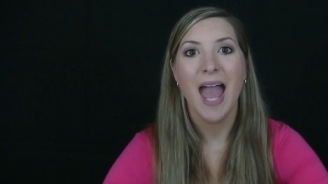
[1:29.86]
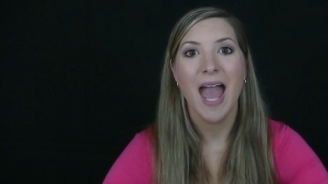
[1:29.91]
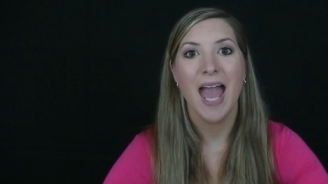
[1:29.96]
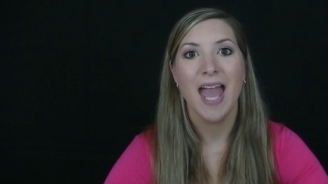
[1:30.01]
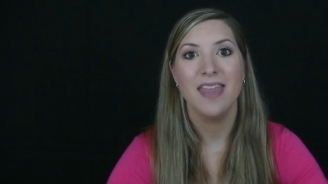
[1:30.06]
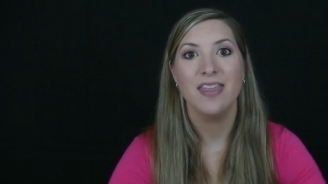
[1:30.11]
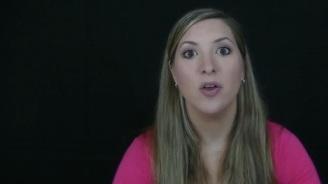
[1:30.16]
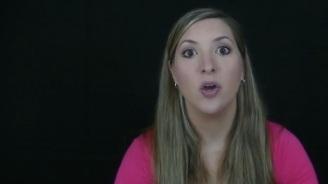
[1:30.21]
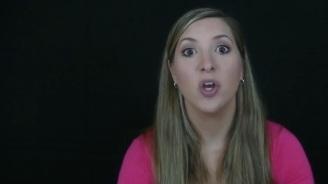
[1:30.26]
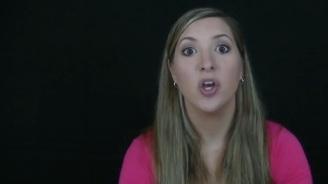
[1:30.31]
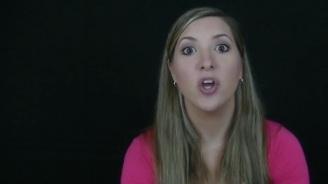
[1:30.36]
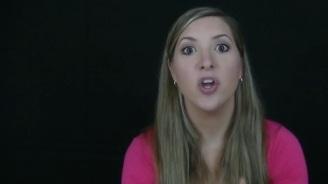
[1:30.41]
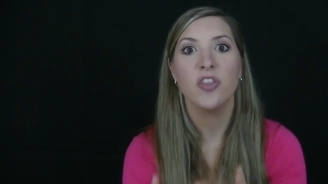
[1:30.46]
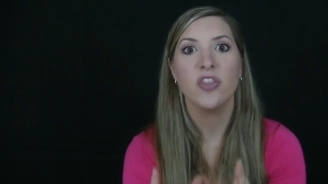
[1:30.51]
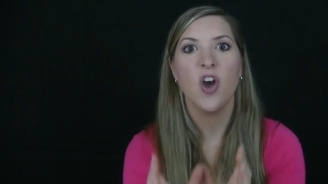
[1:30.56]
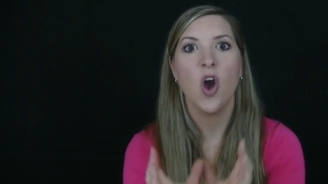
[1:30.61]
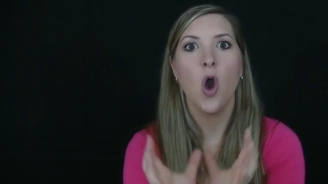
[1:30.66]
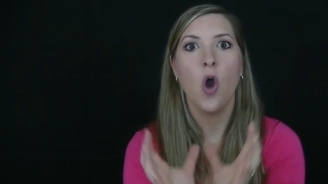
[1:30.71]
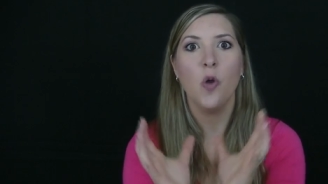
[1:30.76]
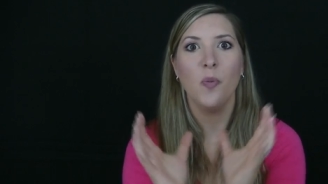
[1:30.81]
and the
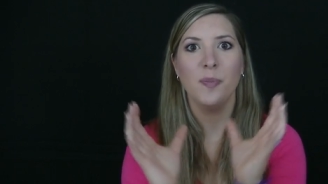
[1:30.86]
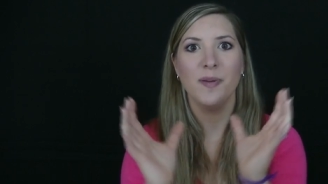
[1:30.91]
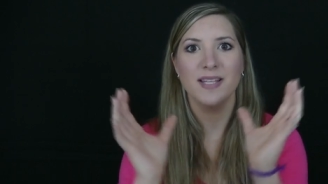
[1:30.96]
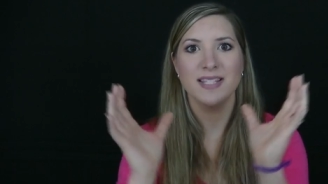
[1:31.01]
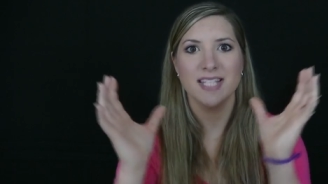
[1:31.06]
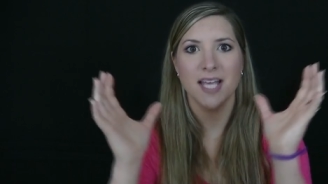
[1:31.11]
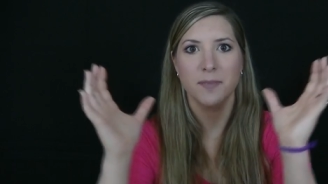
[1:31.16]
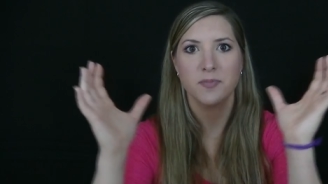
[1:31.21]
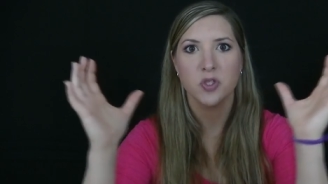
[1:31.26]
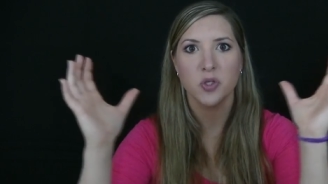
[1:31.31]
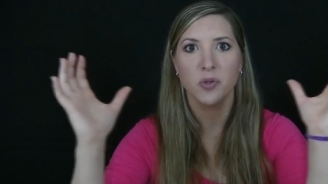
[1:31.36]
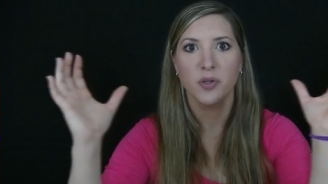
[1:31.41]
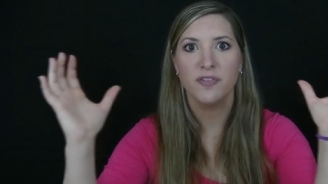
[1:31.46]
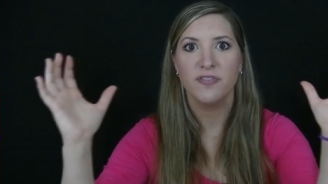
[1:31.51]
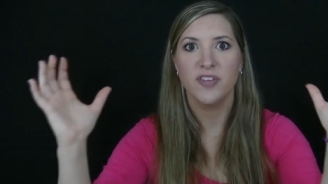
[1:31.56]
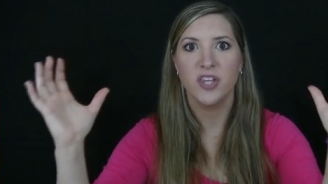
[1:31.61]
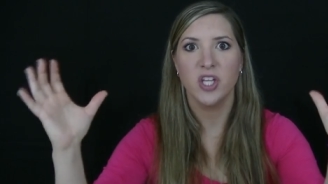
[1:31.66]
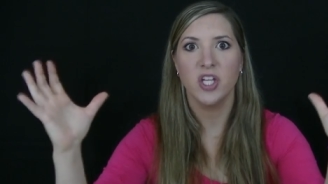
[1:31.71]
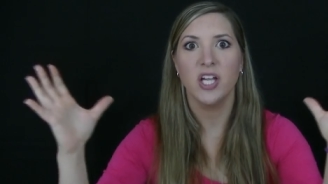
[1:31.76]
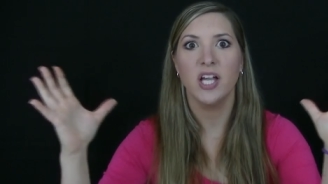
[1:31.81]
earth opens up to
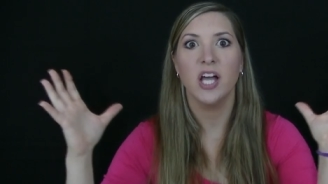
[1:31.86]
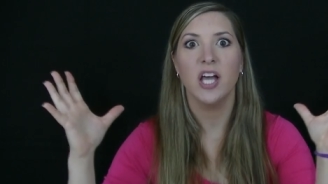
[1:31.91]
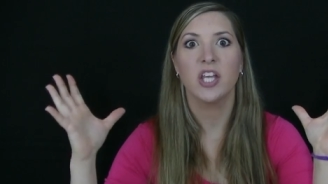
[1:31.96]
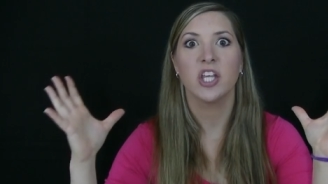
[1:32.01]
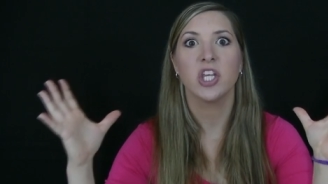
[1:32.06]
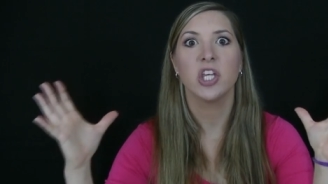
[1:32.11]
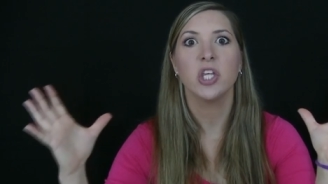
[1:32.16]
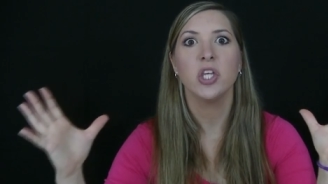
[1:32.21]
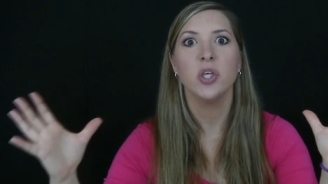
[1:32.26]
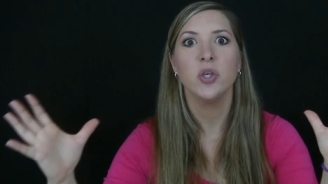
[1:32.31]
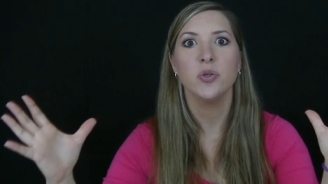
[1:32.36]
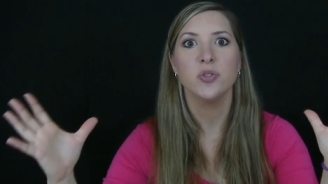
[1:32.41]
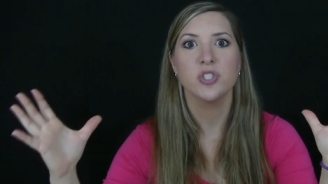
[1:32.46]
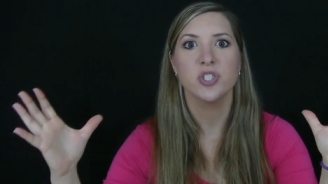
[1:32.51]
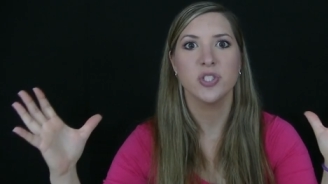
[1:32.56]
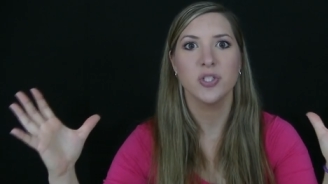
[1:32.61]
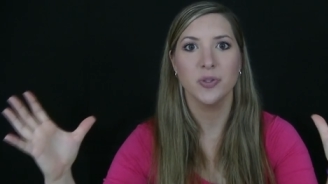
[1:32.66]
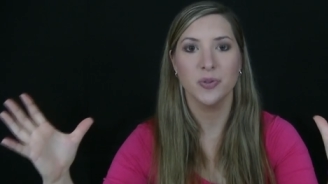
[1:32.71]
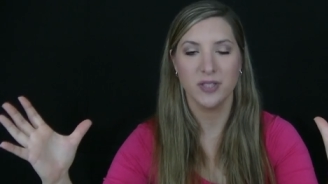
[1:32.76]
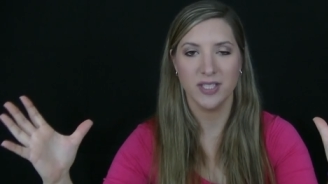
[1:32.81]
reveal a huge
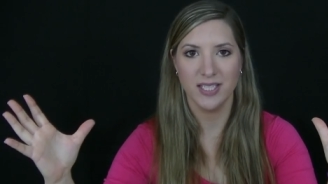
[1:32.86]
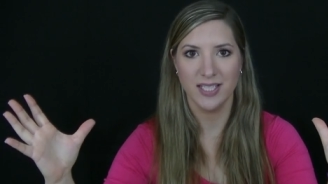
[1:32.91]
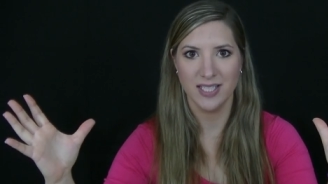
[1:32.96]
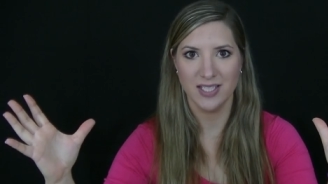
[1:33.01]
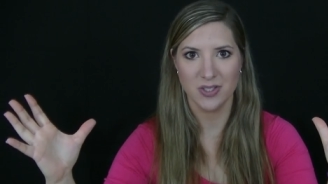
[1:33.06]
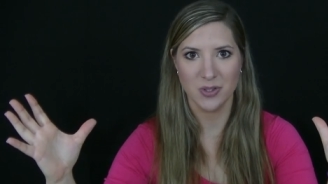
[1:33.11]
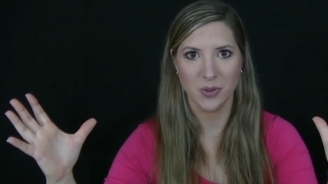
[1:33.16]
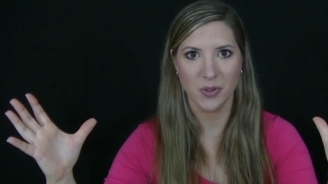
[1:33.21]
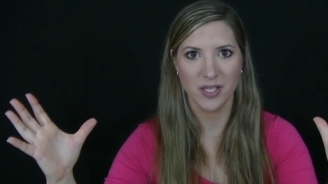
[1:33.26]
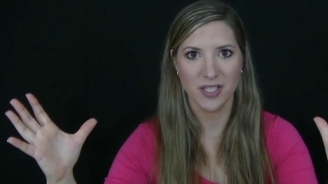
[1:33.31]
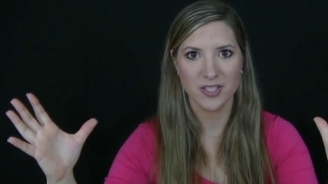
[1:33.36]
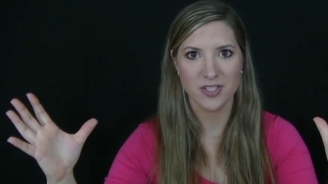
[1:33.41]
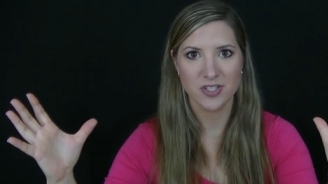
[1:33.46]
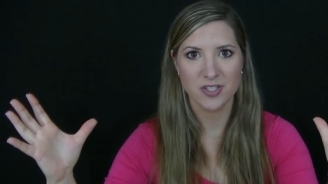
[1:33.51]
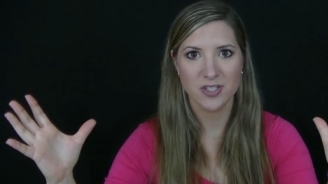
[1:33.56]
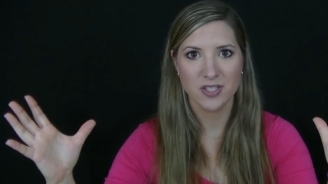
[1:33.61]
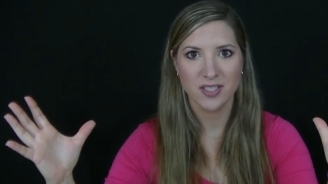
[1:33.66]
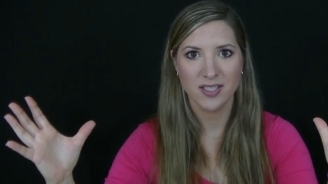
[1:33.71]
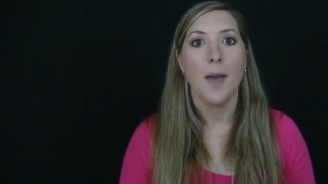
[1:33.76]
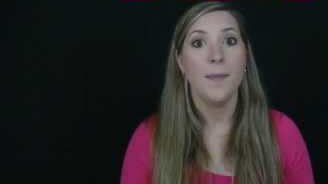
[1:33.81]
unity torch.